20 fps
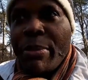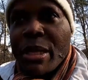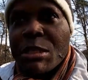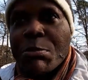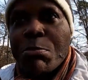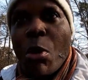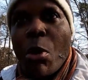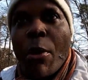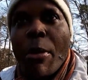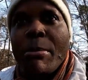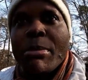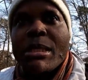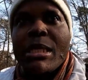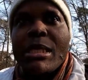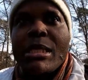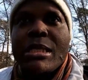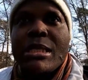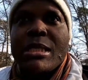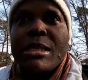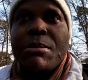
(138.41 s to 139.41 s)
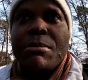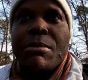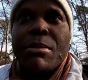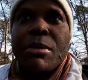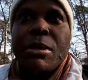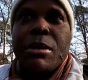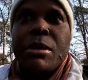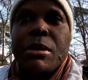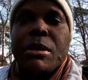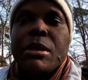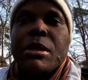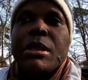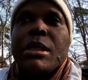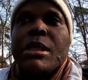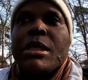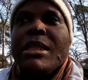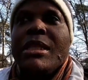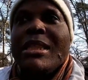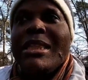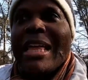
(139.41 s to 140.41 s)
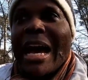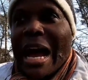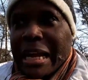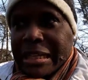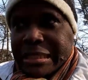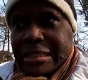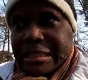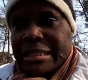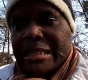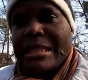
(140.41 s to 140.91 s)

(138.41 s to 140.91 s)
this poem system that